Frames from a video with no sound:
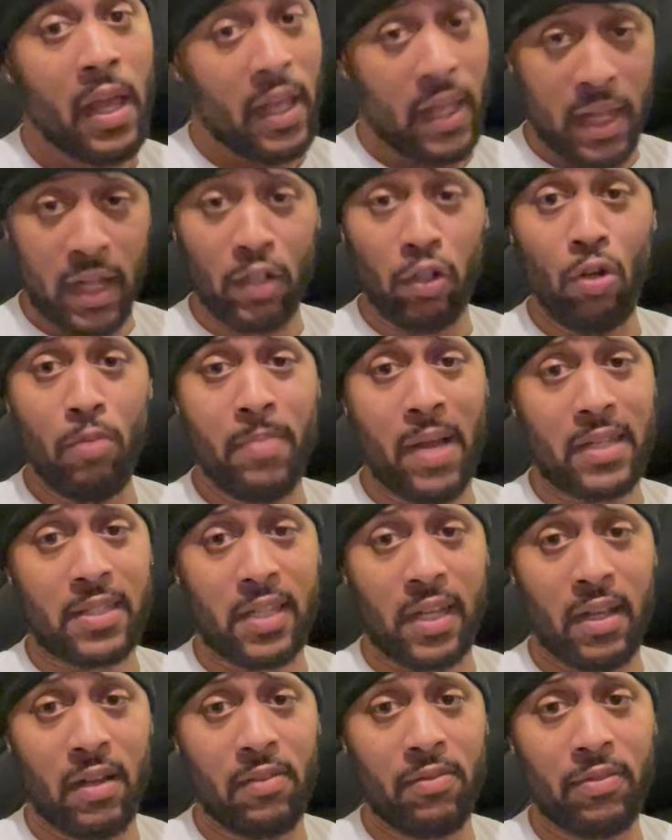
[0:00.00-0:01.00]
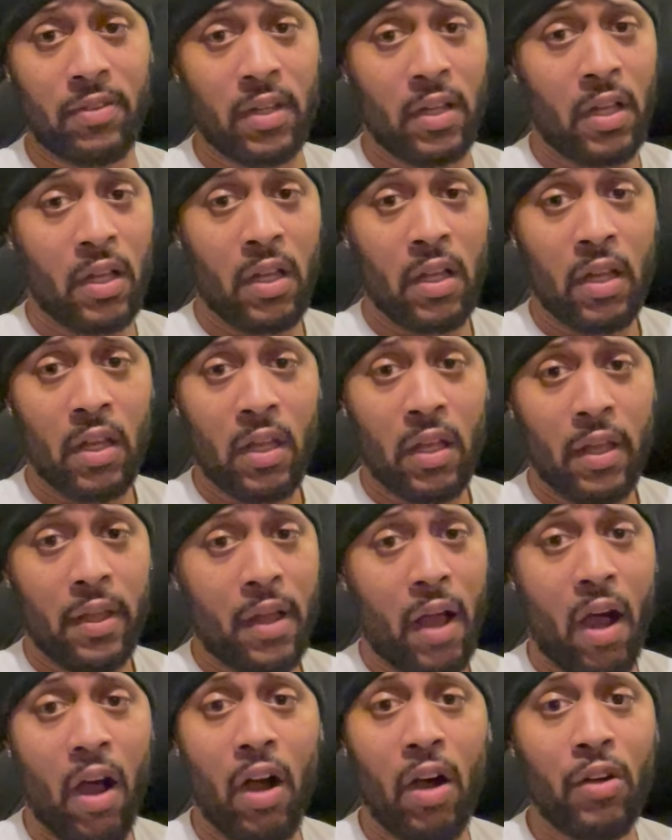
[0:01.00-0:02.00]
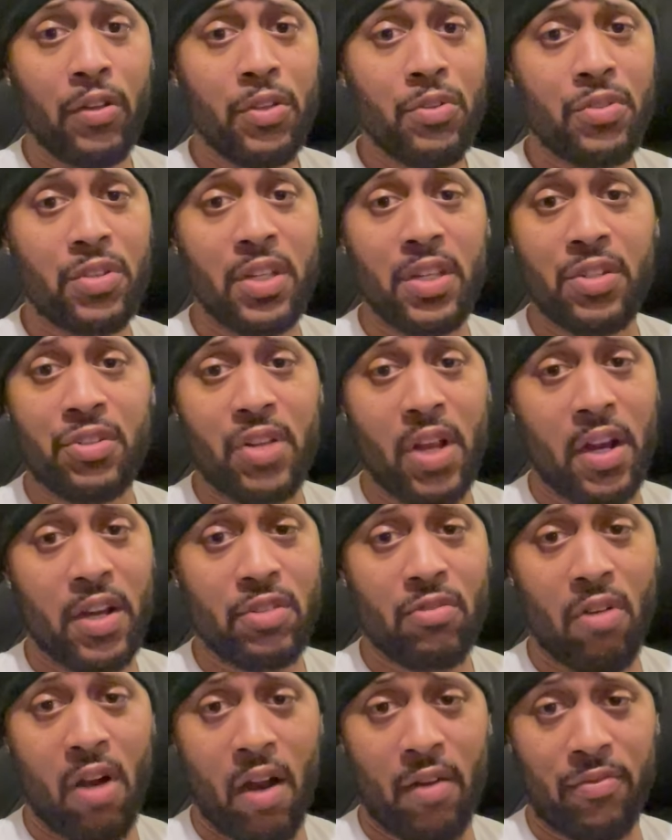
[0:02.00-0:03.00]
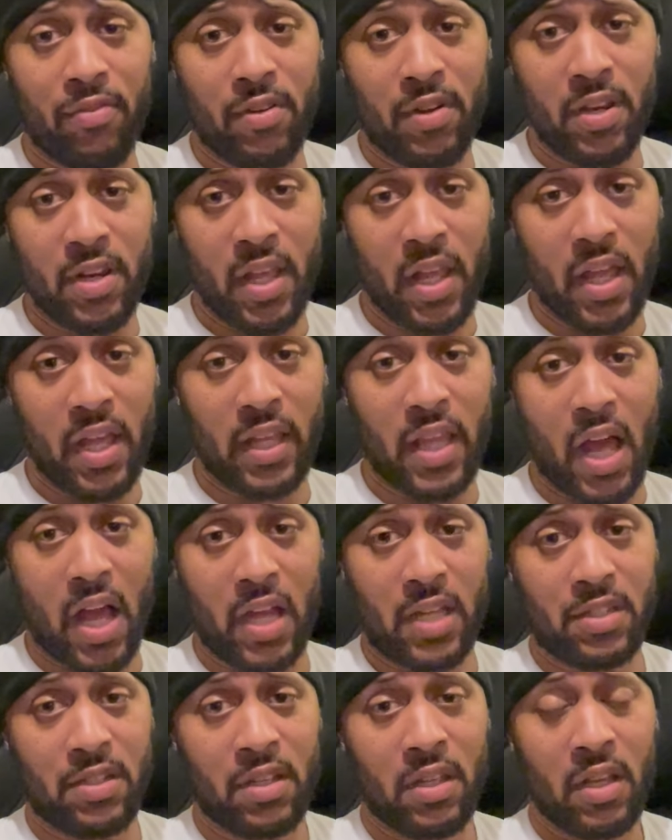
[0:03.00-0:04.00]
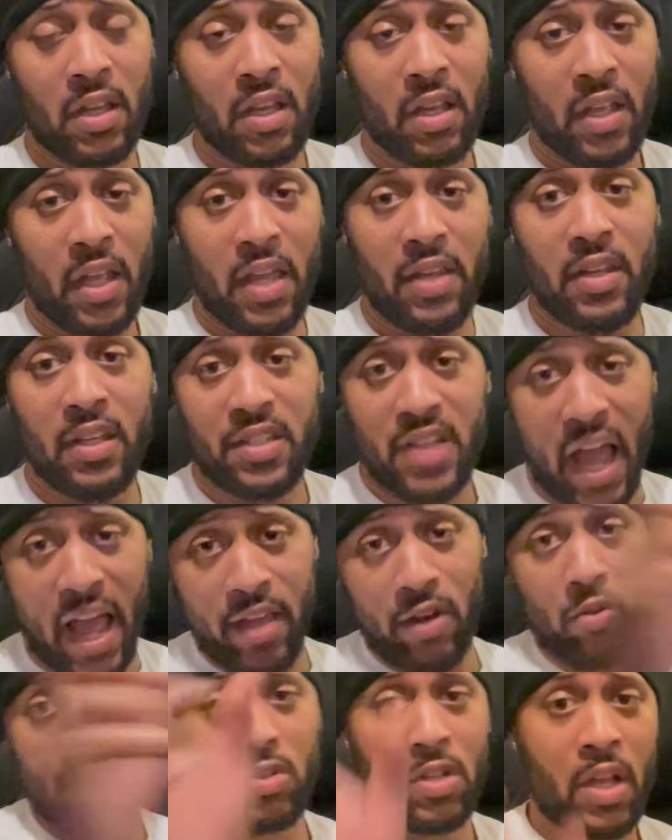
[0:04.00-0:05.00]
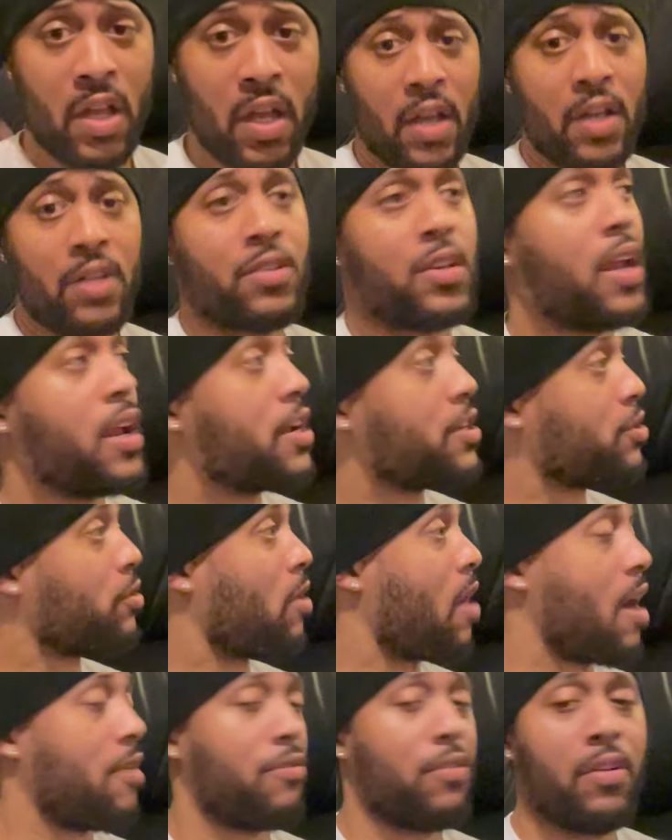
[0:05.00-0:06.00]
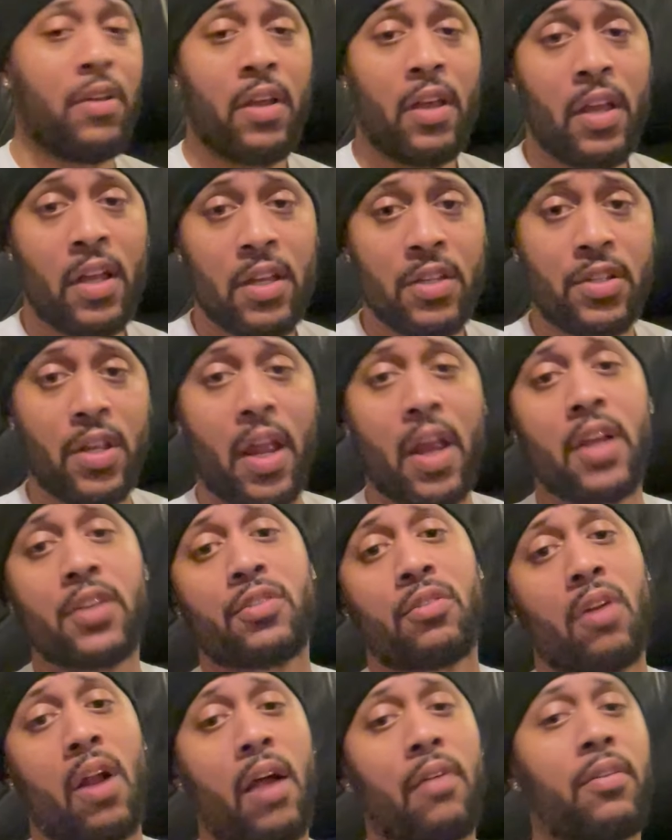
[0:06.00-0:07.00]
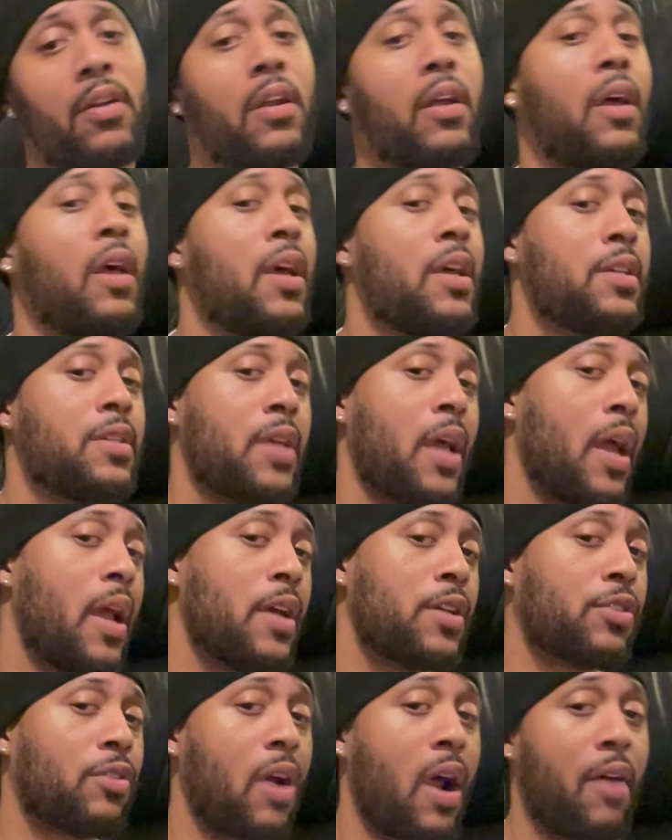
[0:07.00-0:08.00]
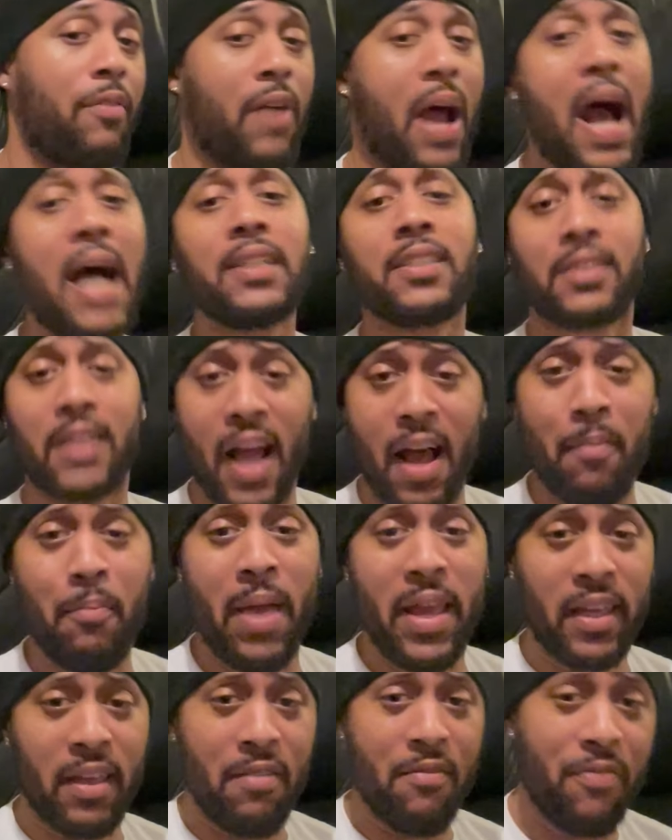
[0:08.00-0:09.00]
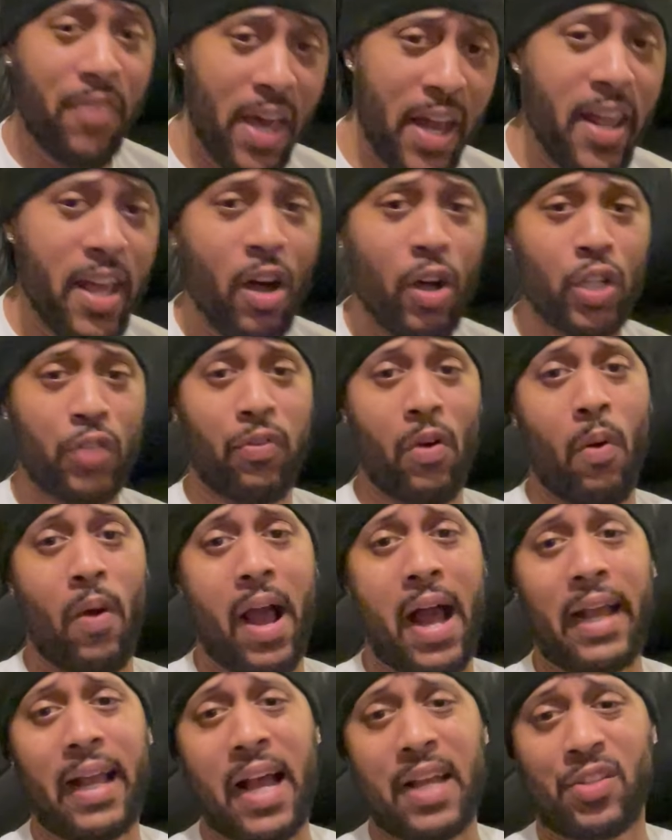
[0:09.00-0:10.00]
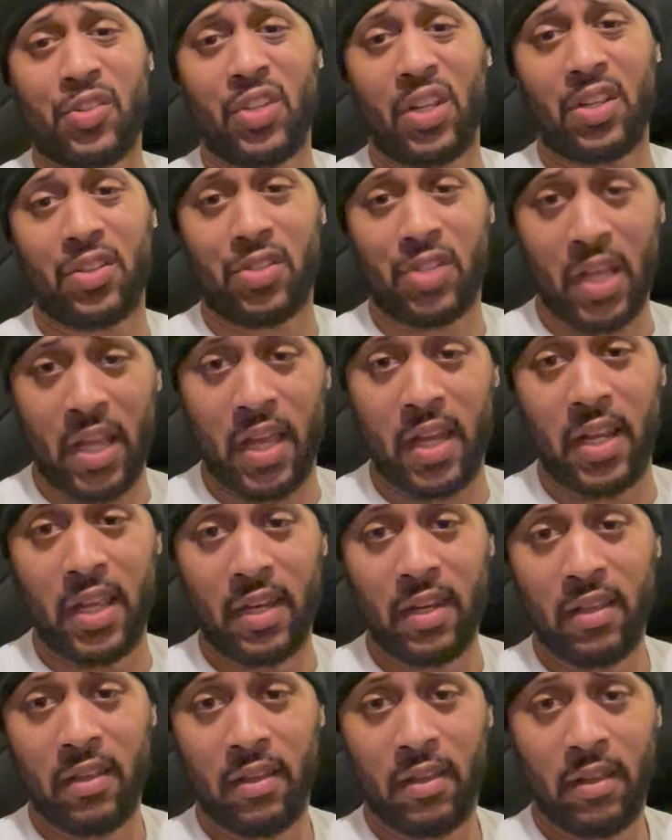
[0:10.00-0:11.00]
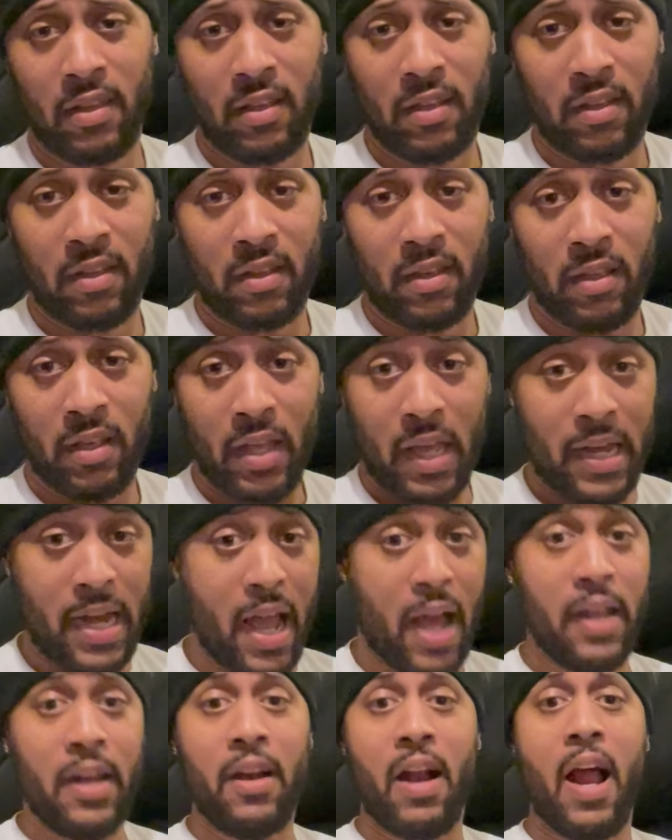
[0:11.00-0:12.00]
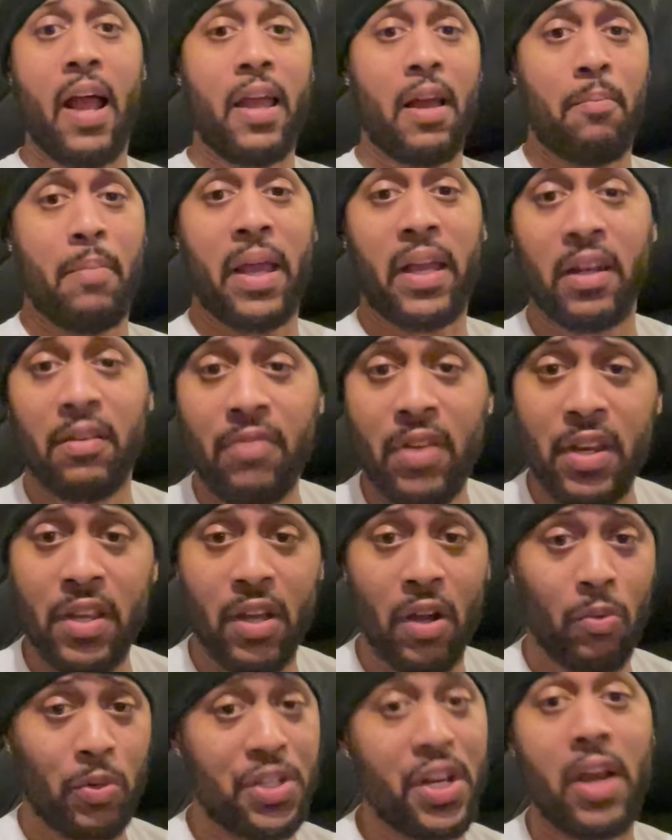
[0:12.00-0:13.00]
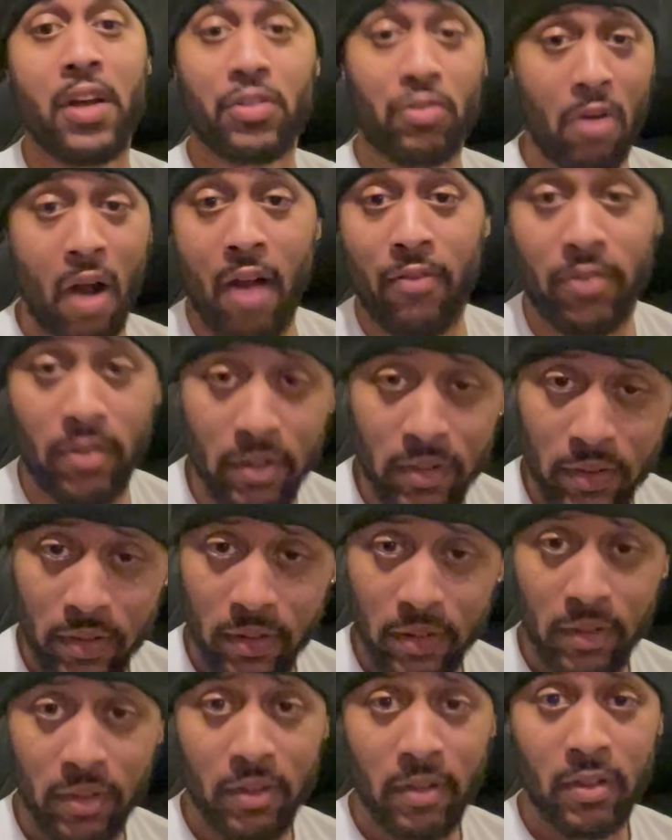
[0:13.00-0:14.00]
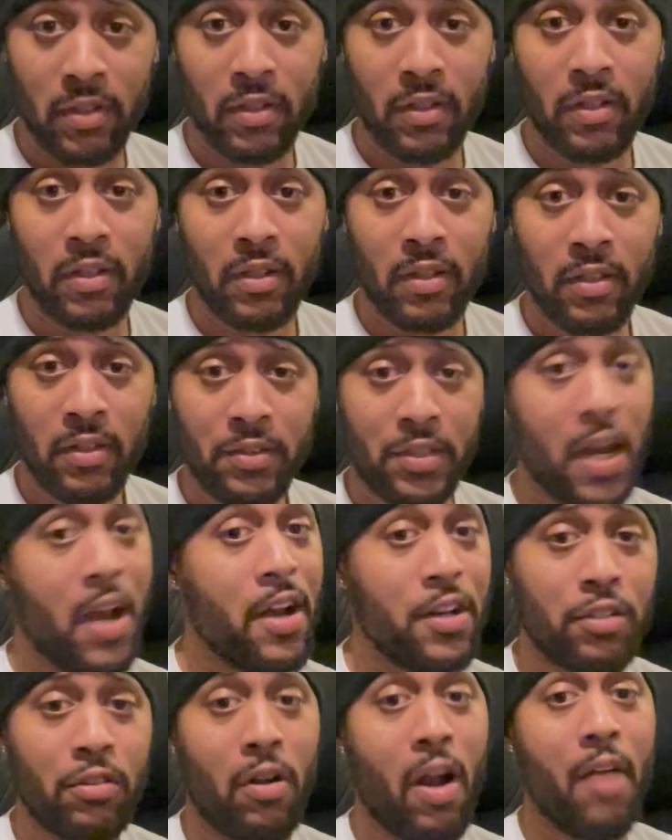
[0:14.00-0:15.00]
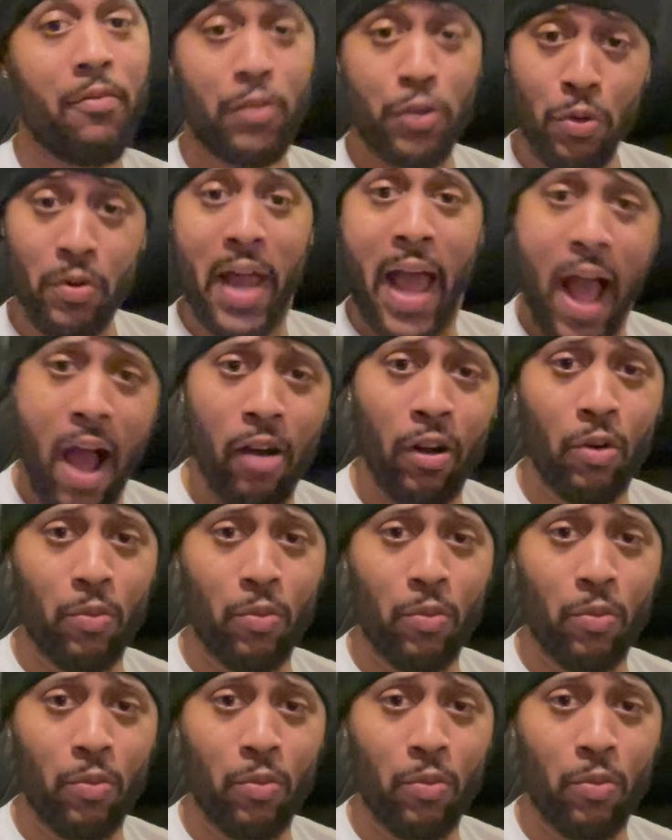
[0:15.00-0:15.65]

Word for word: include myself, all you see is Terence Crawford in the headlines, in the titles. Terence Crawford, Terence Crawford, Terence Crawford. I stopped making videos for where I got sick of seeing it. And now here I am making a video with Terence Crawford. Terence Crawford, you the